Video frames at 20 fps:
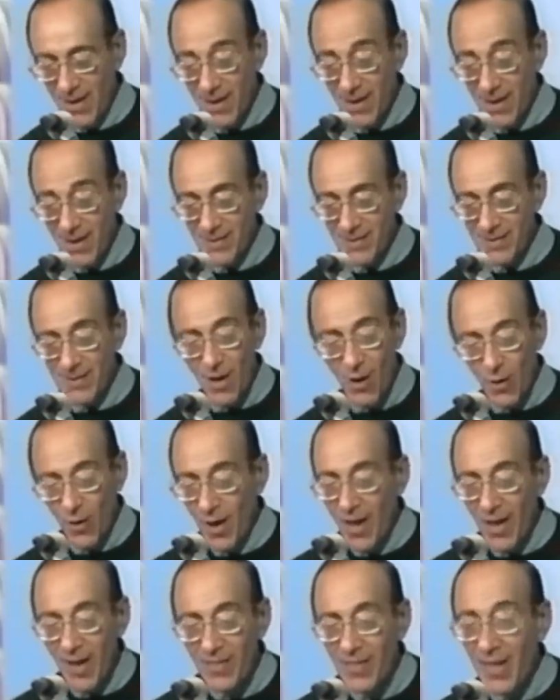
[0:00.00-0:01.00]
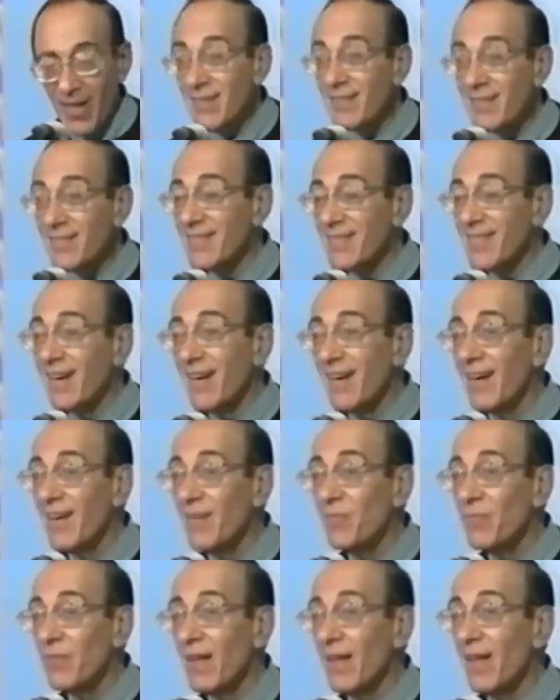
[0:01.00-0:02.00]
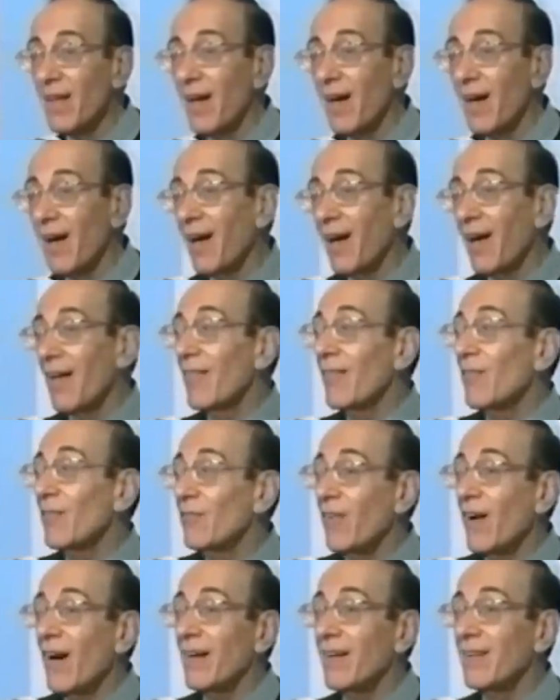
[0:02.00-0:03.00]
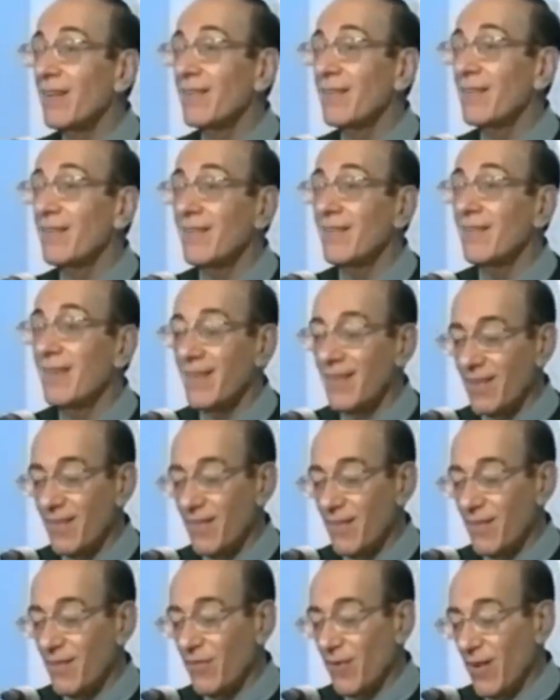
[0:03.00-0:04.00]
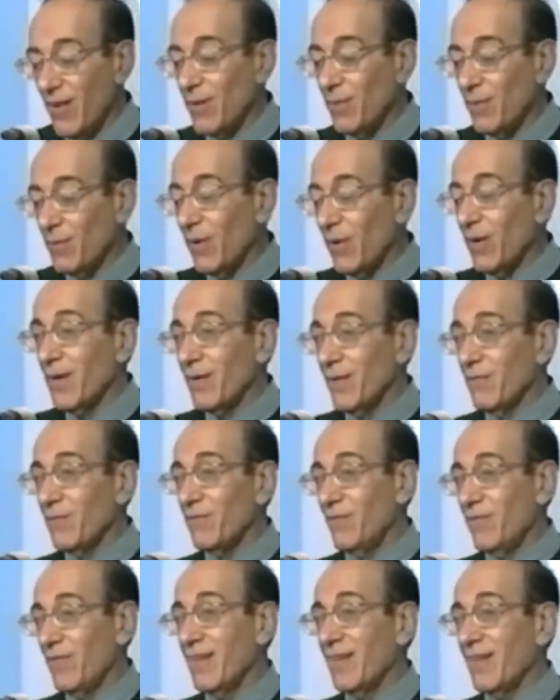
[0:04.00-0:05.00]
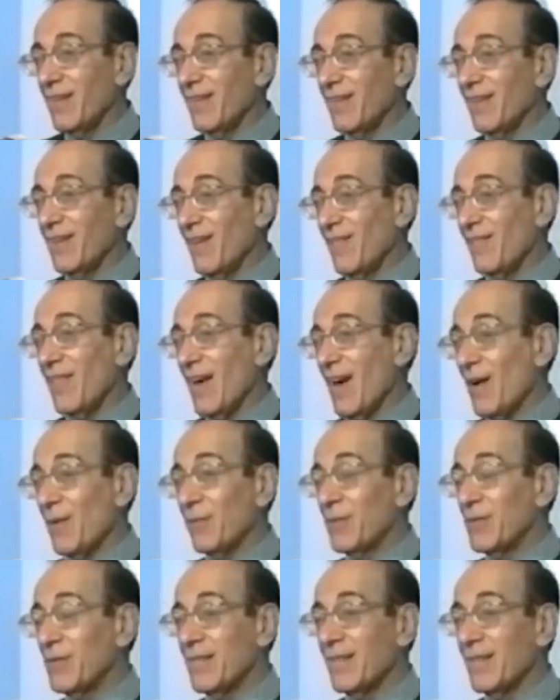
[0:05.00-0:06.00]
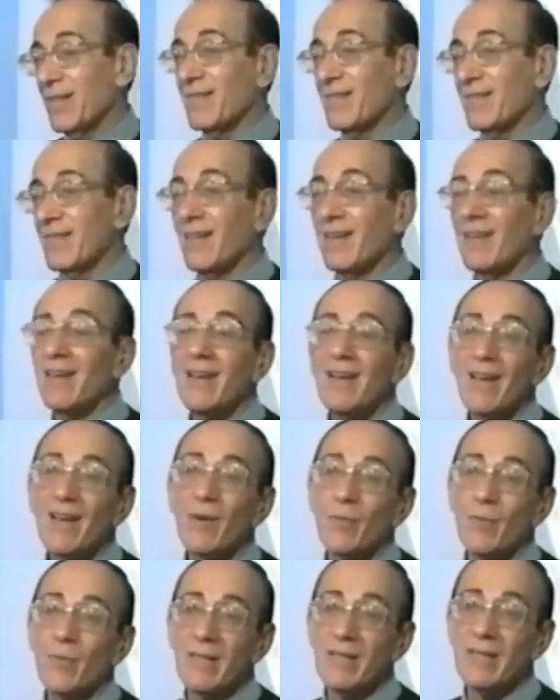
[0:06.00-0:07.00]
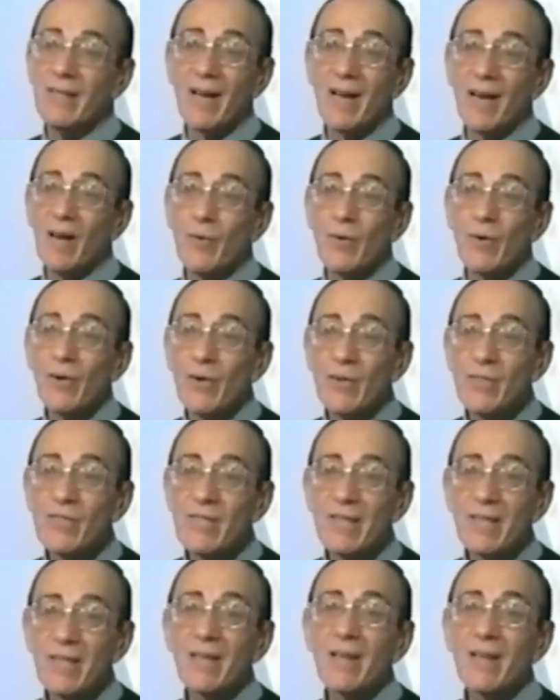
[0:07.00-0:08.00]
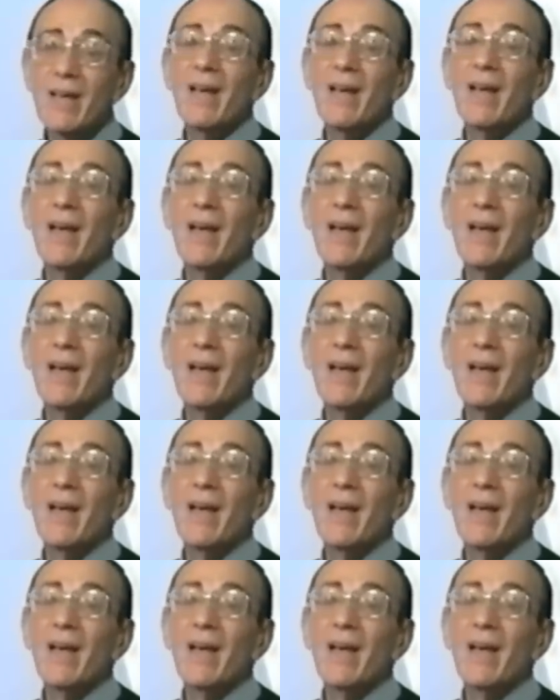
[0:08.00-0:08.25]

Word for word: Uh, so that's uh, uh, the final uh, the final part of, uh, of that was that uh, we did our rehearsing,